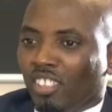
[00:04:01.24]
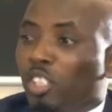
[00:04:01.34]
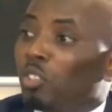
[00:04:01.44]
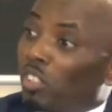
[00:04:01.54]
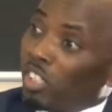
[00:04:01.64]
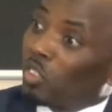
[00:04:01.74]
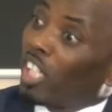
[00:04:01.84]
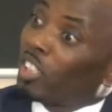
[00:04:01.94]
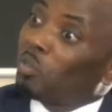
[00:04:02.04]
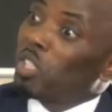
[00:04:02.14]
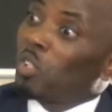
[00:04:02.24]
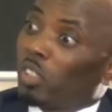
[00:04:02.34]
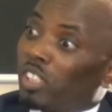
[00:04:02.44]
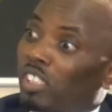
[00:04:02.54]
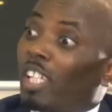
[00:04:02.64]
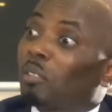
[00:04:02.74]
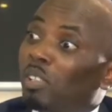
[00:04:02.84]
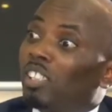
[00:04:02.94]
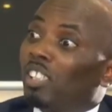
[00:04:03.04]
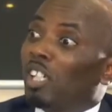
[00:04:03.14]
Education as we know it has
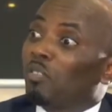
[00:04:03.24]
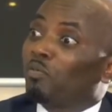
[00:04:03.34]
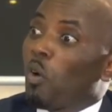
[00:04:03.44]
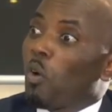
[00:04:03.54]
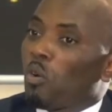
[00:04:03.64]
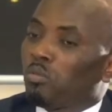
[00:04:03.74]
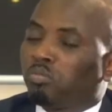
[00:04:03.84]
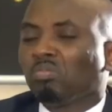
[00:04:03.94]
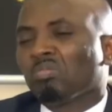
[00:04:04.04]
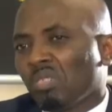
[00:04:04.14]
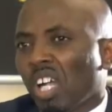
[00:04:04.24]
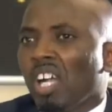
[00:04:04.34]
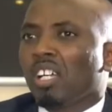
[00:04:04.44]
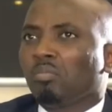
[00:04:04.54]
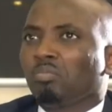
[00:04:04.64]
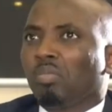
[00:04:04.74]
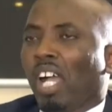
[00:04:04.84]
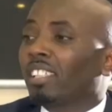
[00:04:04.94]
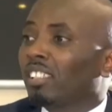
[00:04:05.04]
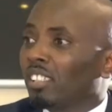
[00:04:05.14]
been here for at